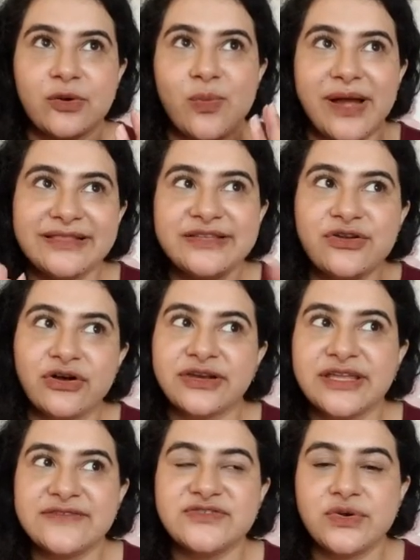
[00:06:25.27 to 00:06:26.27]
while the
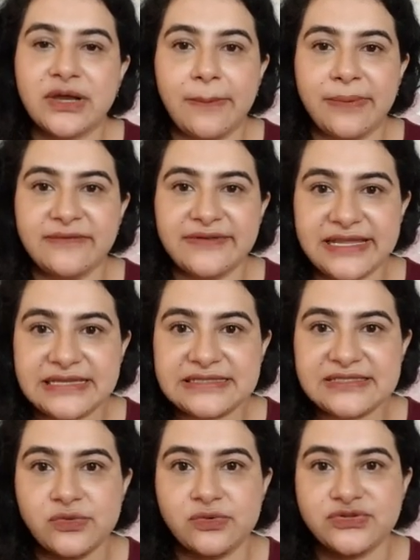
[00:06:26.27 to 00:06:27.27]
doctor gives you a couple of
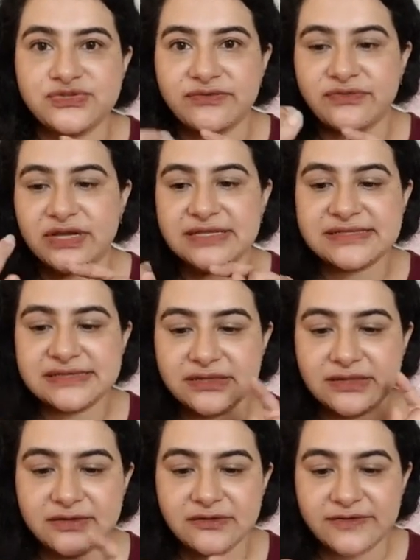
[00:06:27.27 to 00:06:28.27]
dates, you also have to consider
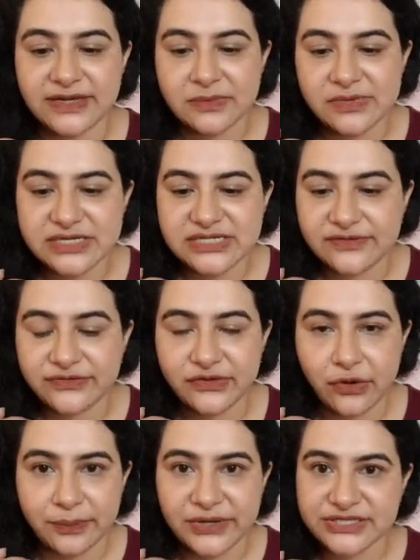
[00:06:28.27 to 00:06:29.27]
the availability of the
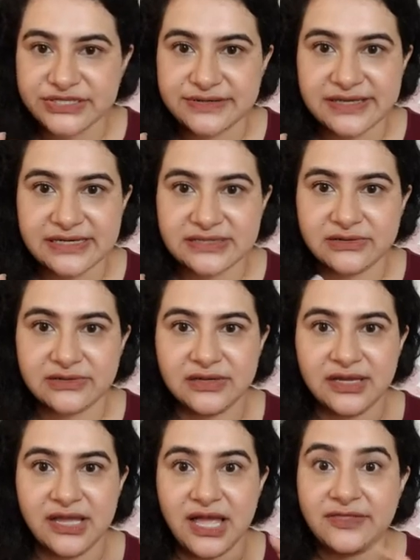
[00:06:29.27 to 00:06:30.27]
operation theater,
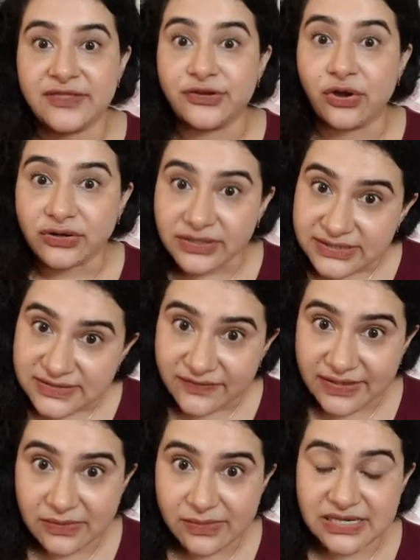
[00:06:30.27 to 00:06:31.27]
the doctor's
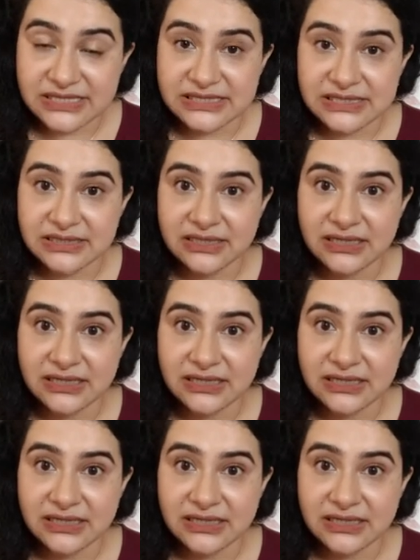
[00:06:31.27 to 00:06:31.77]
availability.